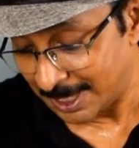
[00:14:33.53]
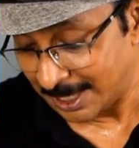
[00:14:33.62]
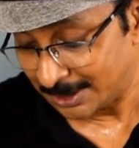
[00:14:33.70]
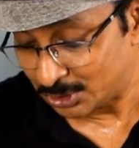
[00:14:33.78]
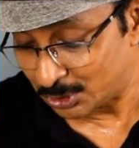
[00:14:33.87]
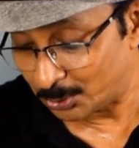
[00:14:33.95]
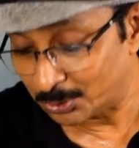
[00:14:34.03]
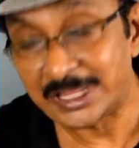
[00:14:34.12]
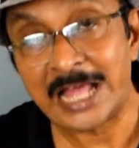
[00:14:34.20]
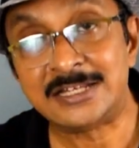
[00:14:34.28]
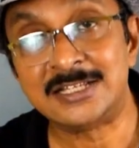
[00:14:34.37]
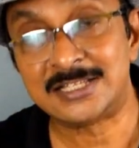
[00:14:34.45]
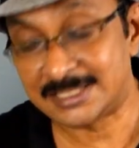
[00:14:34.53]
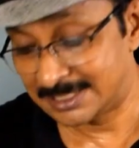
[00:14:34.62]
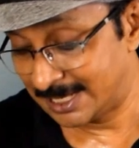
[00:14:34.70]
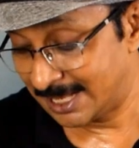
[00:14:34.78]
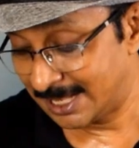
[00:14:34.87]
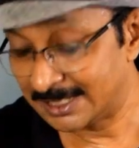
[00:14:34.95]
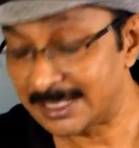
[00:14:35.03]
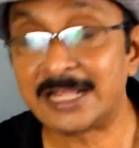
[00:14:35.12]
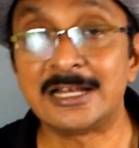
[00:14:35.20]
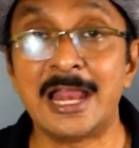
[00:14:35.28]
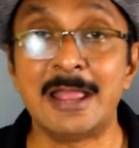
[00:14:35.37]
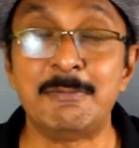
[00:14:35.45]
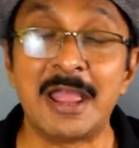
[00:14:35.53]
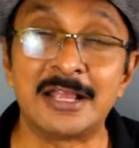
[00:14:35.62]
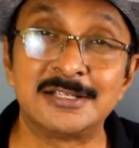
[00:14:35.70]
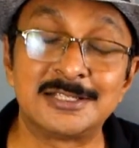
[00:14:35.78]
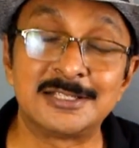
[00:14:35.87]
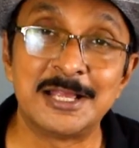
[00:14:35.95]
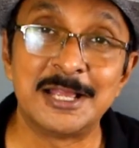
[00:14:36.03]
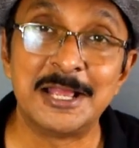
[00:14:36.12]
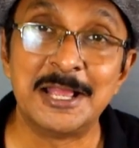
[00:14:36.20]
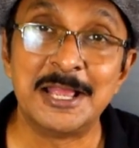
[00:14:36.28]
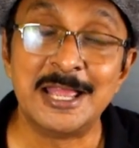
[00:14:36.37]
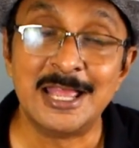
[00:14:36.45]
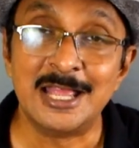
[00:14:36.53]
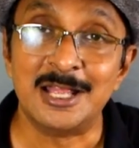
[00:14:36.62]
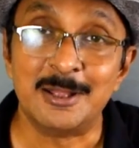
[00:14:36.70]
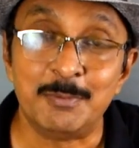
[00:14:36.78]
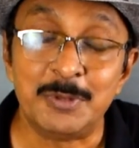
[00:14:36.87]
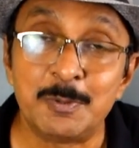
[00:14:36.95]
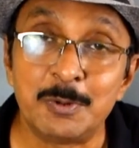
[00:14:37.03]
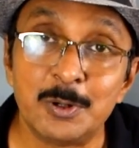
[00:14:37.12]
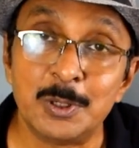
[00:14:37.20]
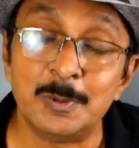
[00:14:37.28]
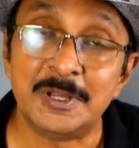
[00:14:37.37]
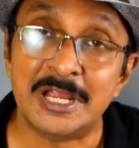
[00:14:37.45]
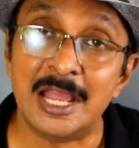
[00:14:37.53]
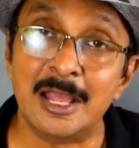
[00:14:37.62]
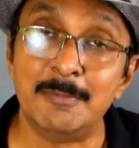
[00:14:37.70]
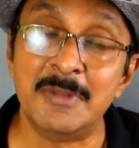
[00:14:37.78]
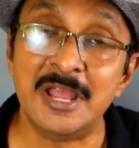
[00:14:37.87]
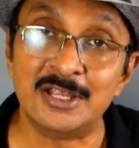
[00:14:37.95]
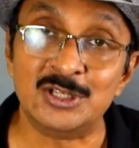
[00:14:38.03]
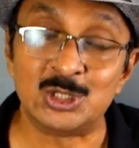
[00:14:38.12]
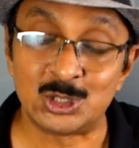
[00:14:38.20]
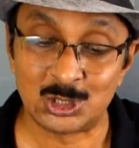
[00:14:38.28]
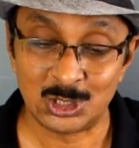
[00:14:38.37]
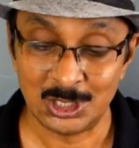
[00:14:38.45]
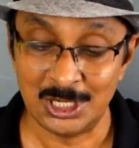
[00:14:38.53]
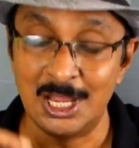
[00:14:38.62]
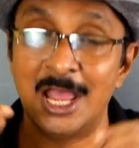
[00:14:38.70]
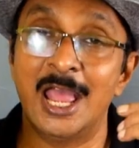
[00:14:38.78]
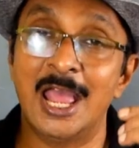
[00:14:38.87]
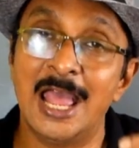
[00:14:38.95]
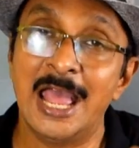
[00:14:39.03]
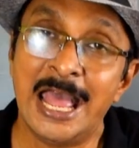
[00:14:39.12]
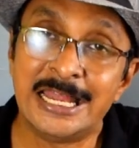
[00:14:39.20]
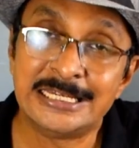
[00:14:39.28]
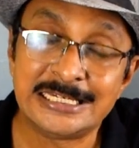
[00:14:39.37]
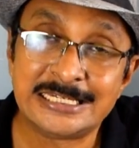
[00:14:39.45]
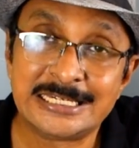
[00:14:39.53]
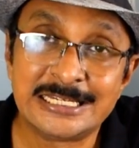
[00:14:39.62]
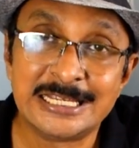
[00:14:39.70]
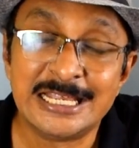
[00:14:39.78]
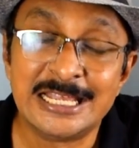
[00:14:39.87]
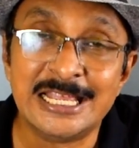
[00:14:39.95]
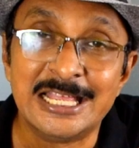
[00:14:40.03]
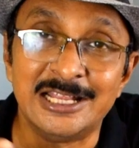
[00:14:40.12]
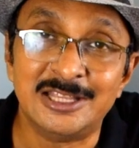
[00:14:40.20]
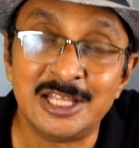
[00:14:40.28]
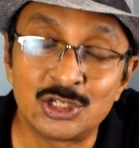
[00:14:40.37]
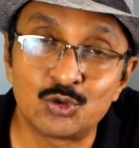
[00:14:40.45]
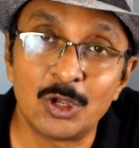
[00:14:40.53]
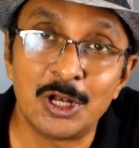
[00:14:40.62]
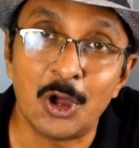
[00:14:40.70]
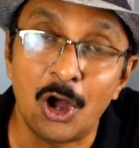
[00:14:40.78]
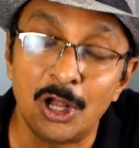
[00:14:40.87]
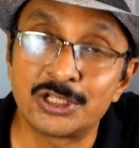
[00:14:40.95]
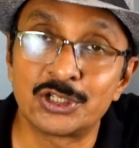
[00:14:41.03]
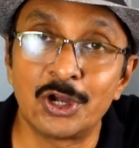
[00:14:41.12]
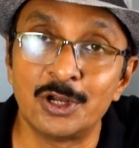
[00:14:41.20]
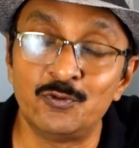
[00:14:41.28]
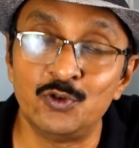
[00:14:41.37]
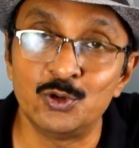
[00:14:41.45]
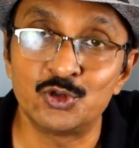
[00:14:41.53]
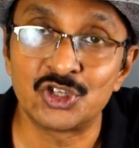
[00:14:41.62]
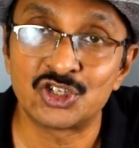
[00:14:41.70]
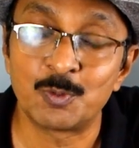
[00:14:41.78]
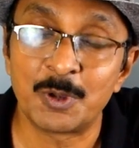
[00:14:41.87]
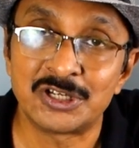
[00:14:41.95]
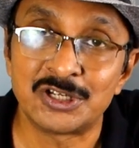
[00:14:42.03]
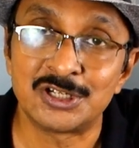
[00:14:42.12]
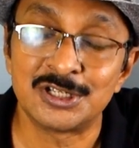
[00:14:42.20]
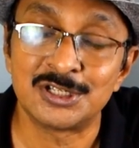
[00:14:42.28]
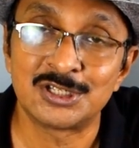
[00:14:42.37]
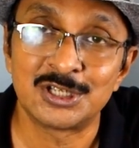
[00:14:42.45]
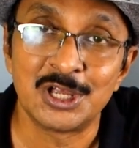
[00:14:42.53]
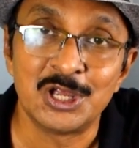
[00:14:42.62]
So that is the climax. People will be amazed, and this will also confuse the spectators,